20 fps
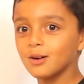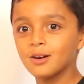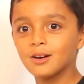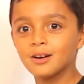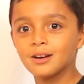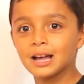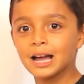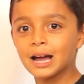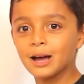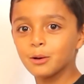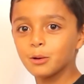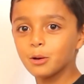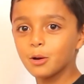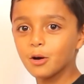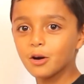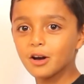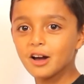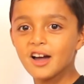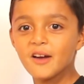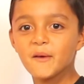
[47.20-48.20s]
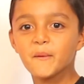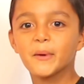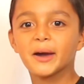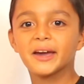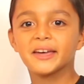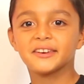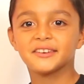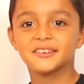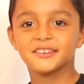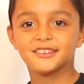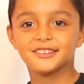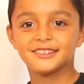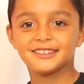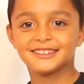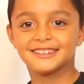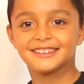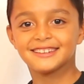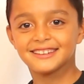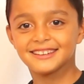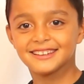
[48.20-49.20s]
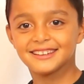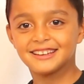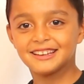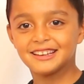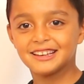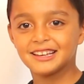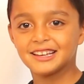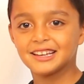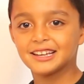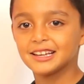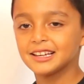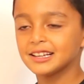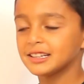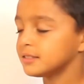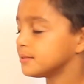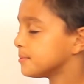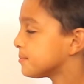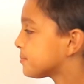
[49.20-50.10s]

lo how long I went. Okay, but where would